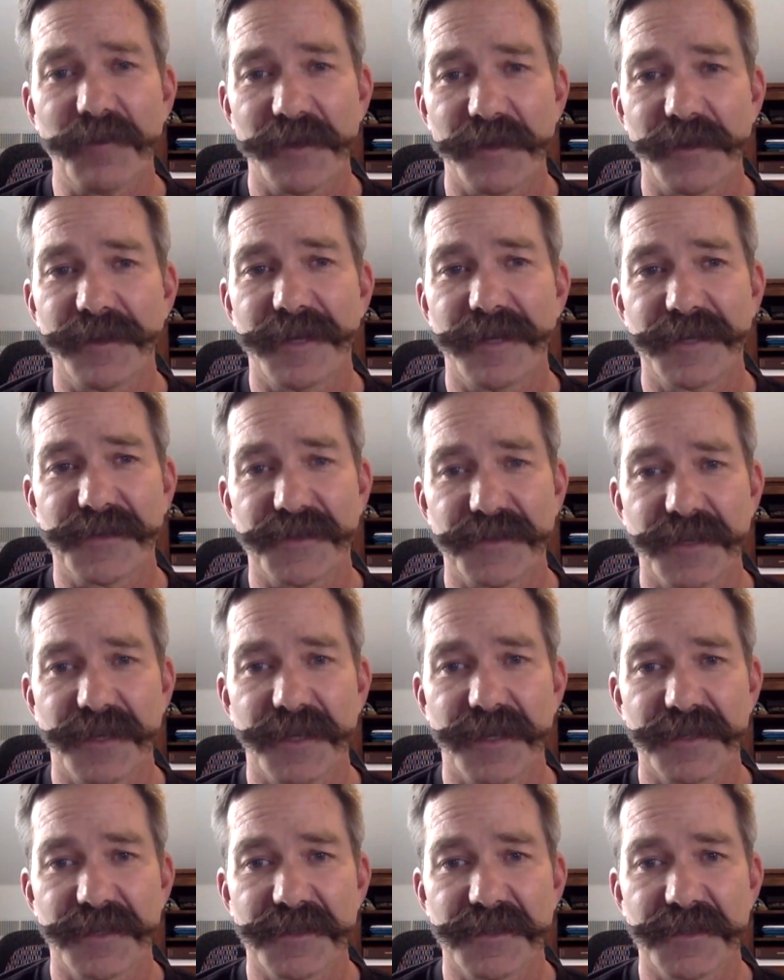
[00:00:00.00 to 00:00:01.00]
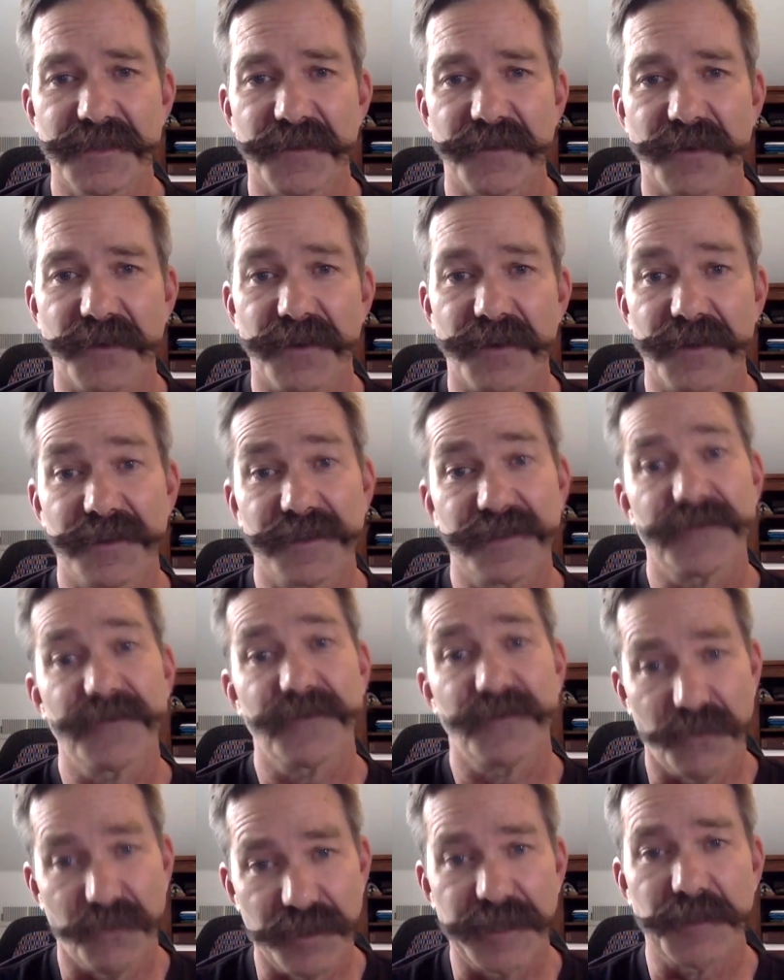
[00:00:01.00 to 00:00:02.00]
Mother Nature does as far as
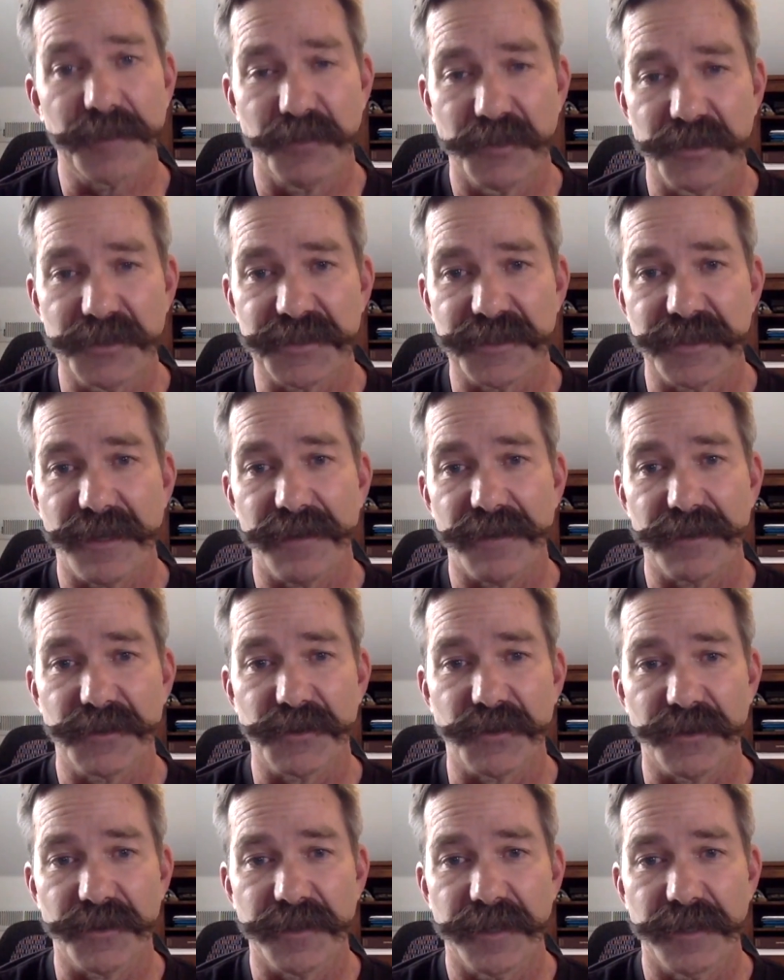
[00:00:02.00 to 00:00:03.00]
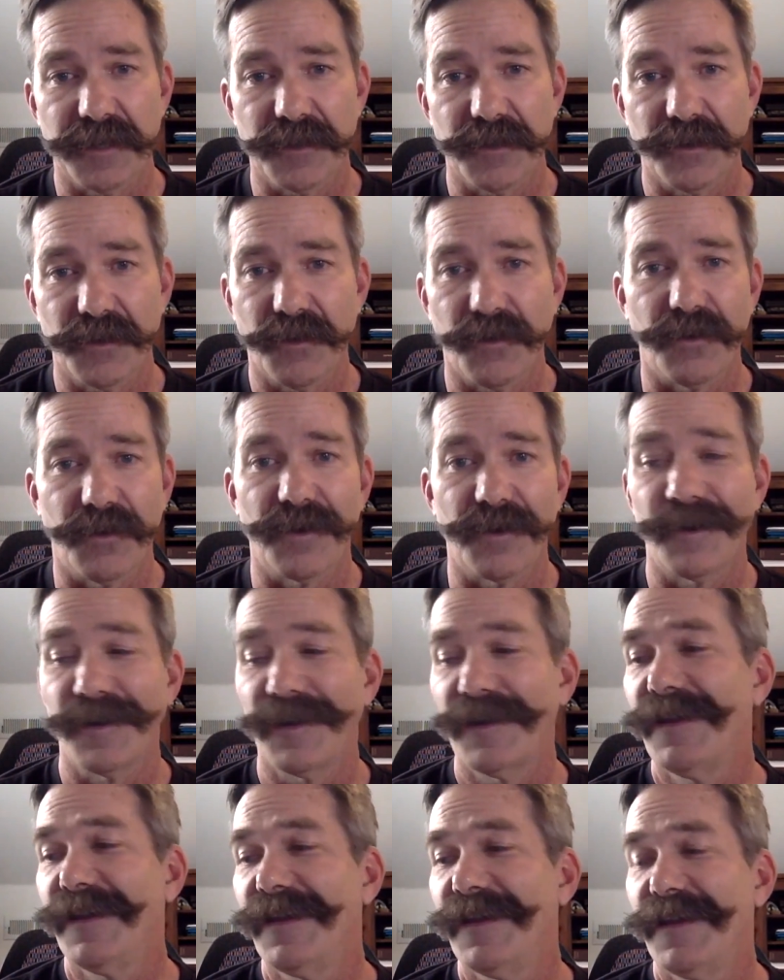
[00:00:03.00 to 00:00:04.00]
when it puts down a tornado
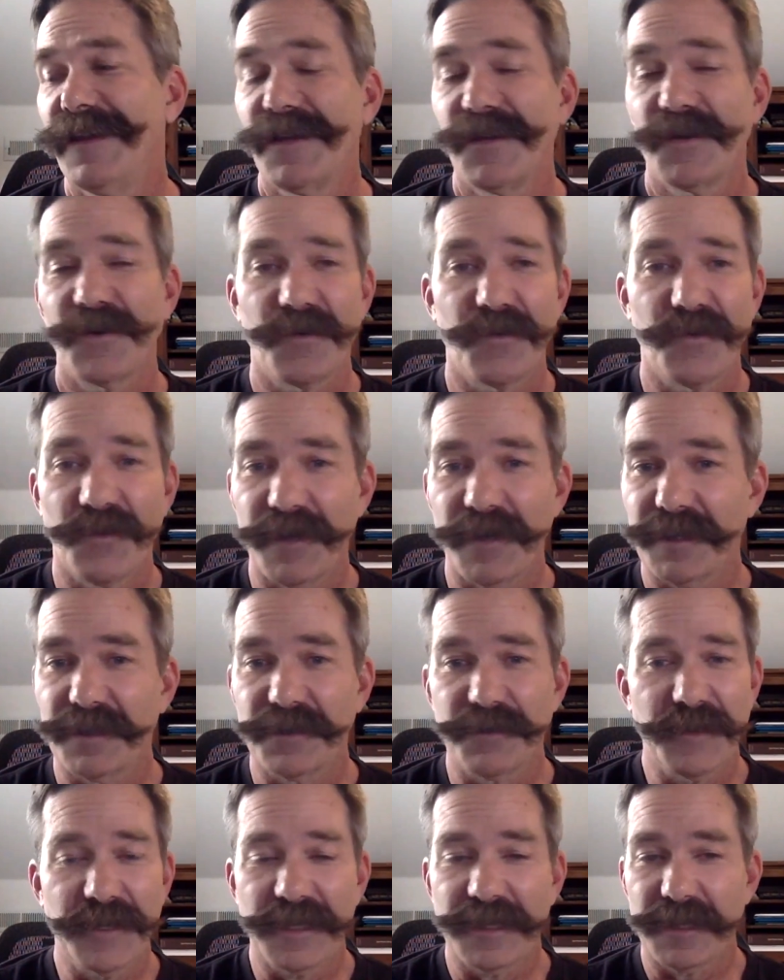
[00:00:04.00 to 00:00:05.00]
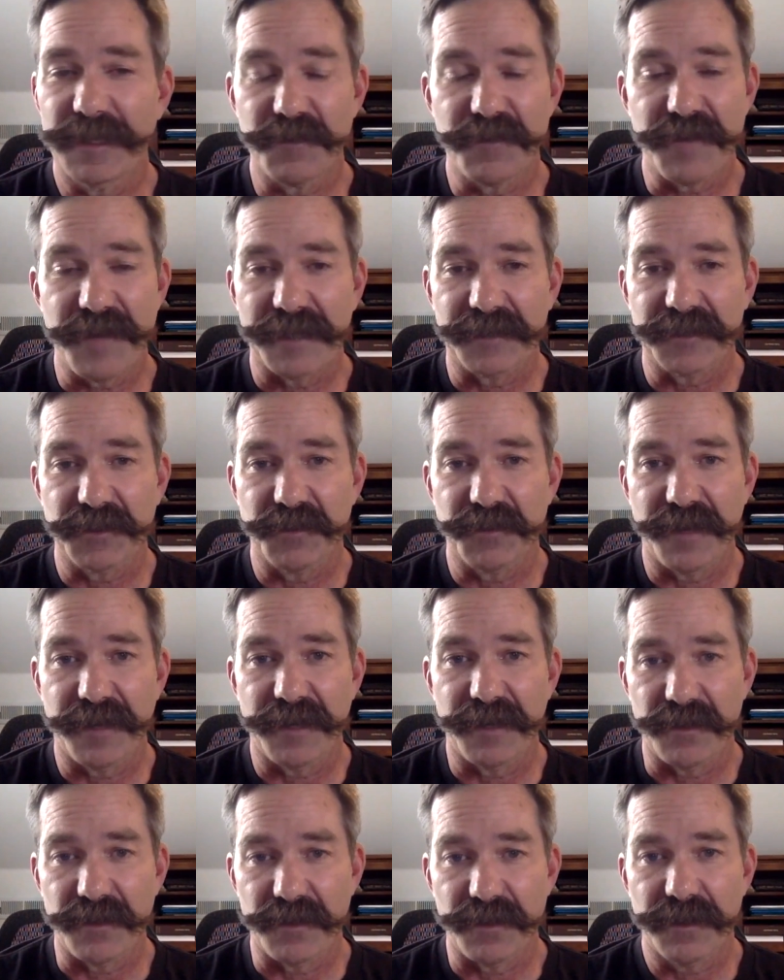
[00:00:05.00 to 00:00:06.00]
or when we get impacted
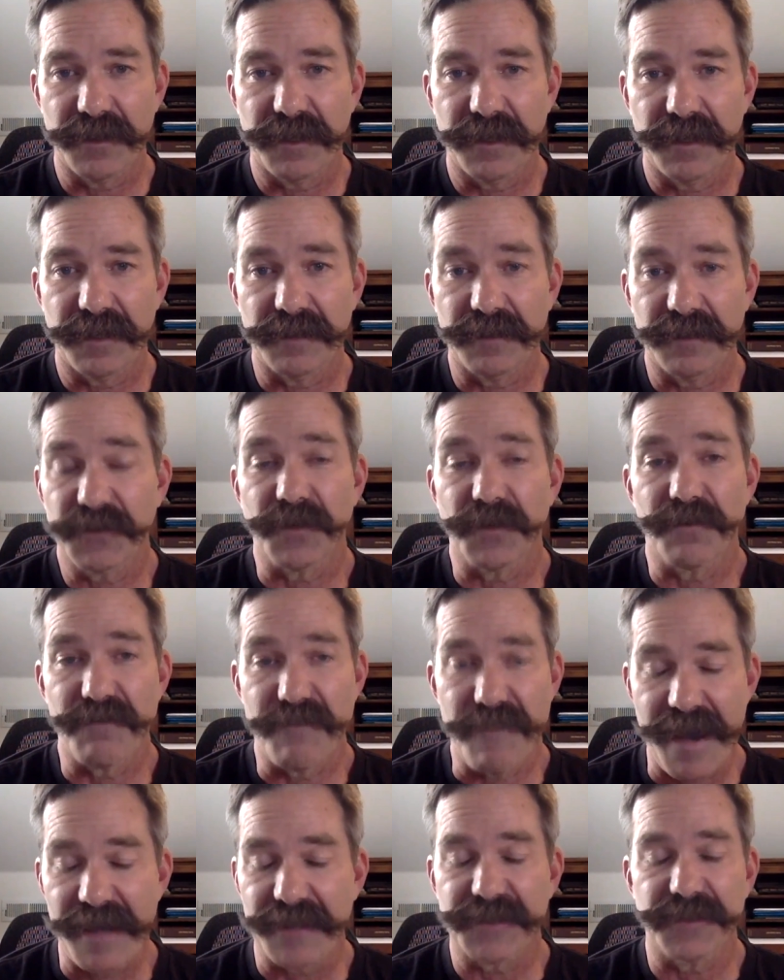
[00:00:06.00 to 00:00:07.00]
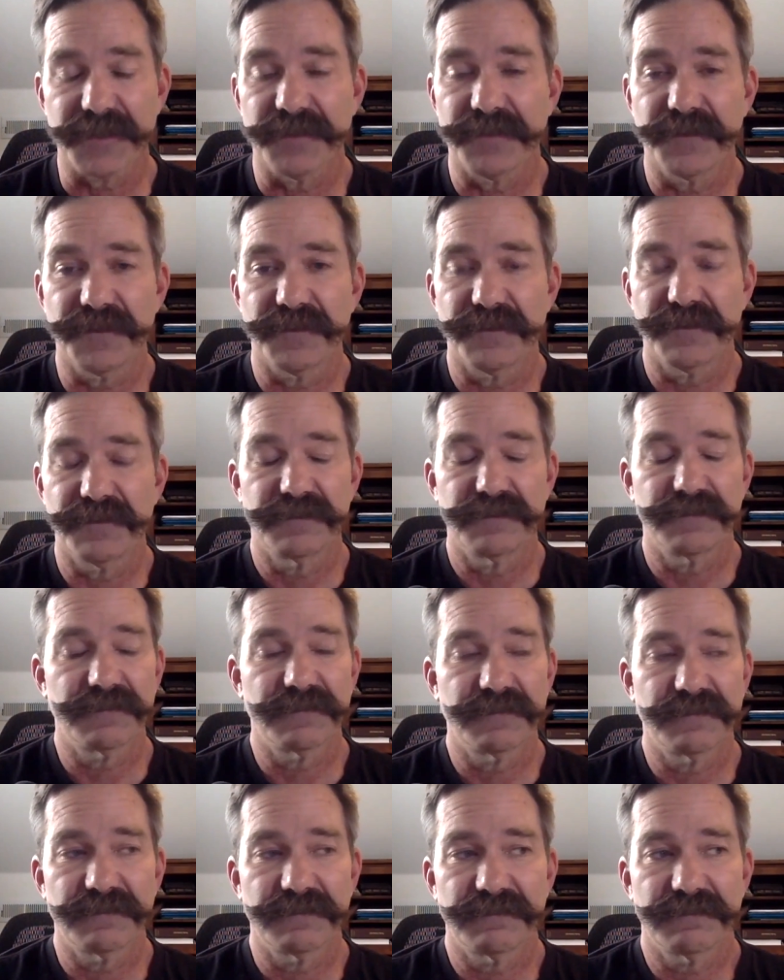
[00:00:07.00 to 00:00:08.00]
by a hurricane. Those are massive
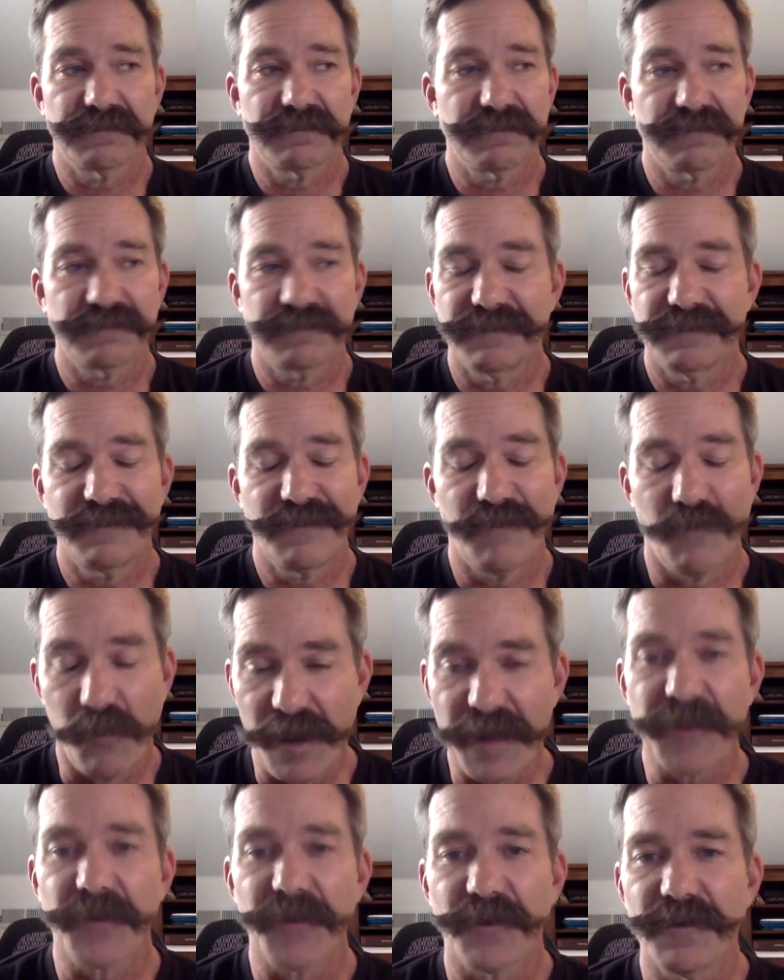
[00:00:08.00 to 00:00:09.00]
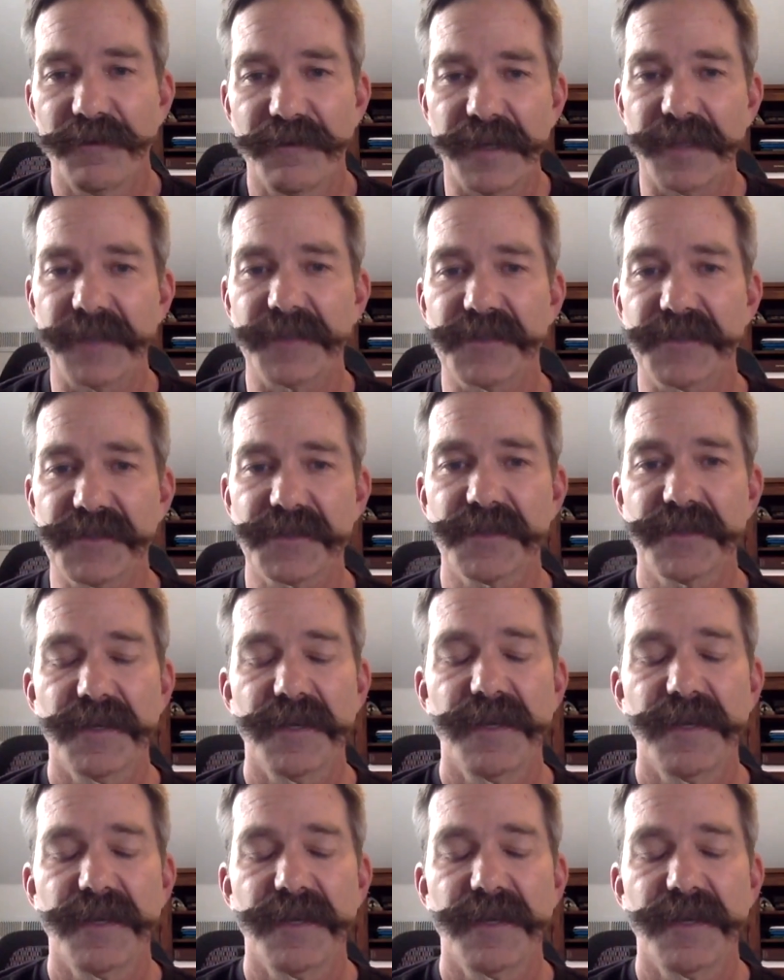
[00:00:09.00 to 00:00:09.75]
weather events.